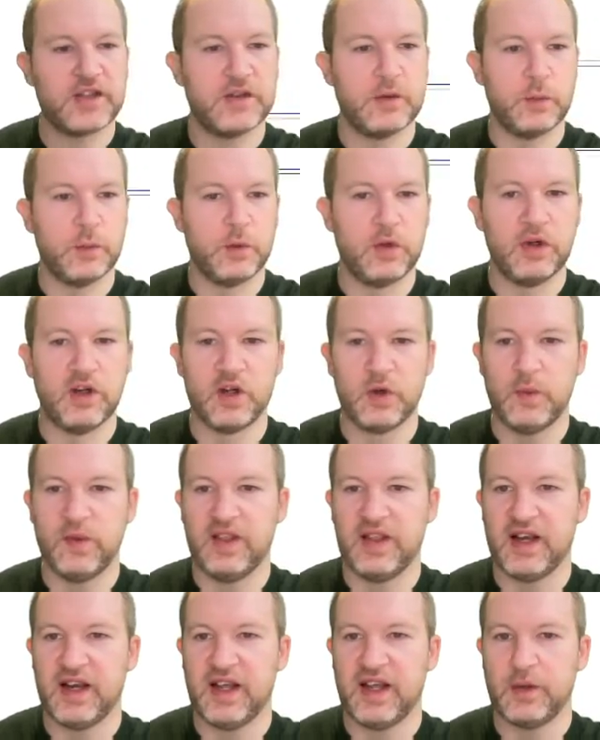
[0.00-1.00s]
that work
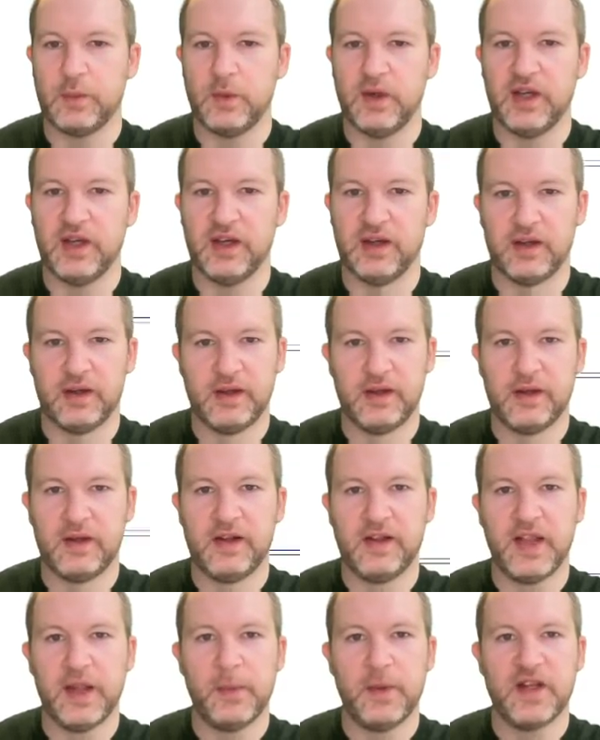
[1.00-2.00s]
with a Ladwin.
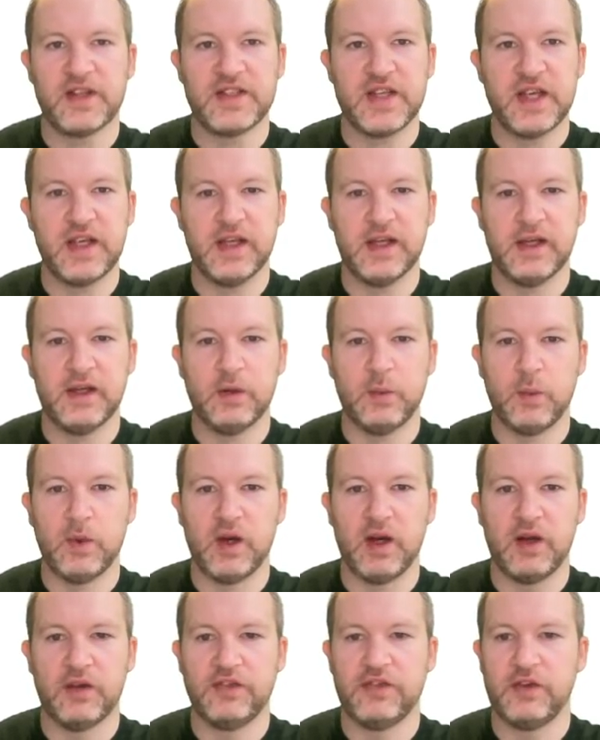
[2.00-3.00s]
They might take a little
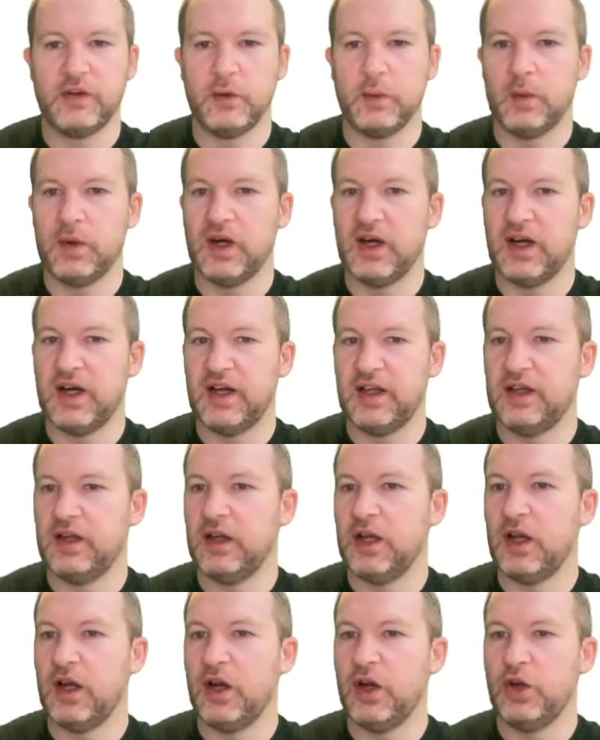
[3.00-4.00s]
while to
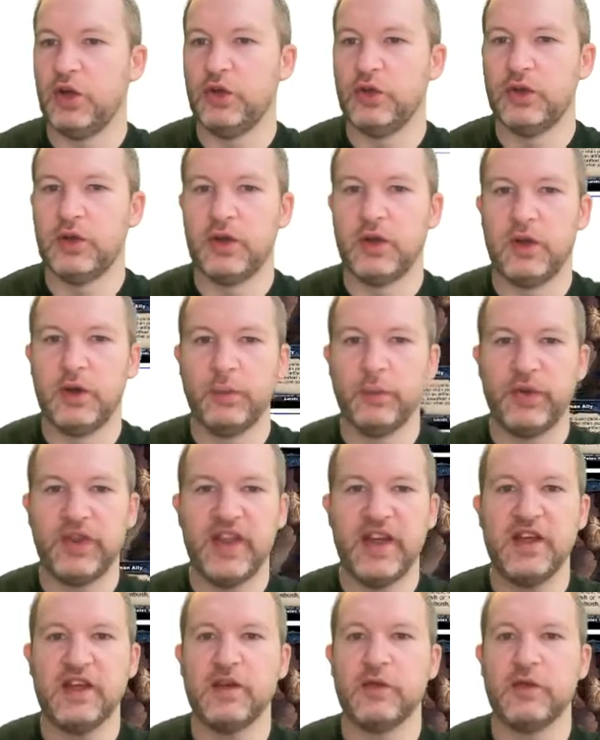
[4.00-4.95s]
load, but then you